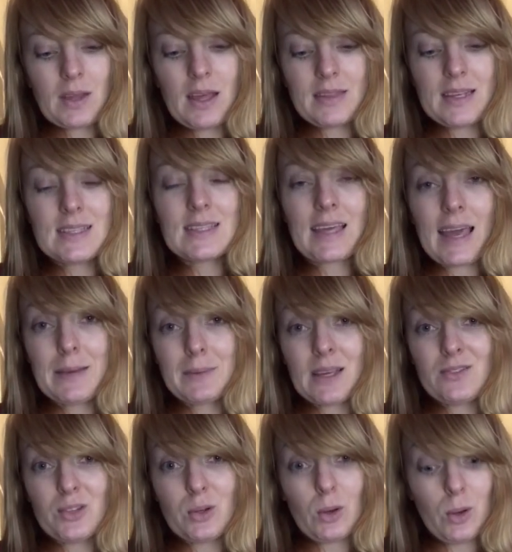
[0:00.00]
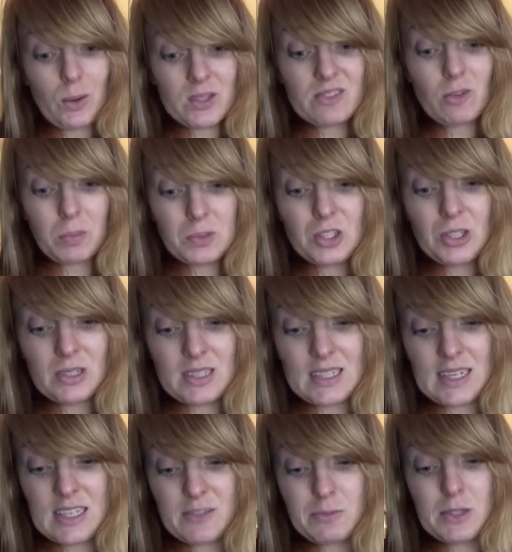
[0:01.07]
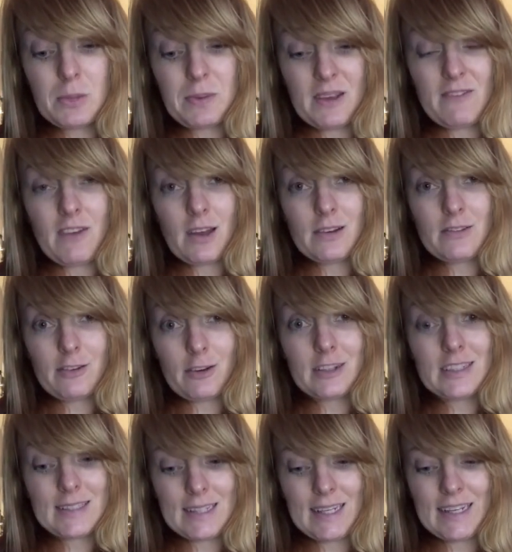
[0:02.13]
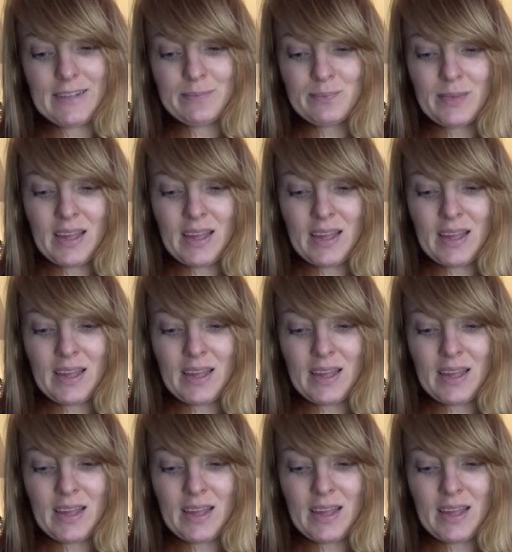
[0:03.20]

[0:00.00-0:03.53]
This game gives you lots of opportunities to be very, very silly.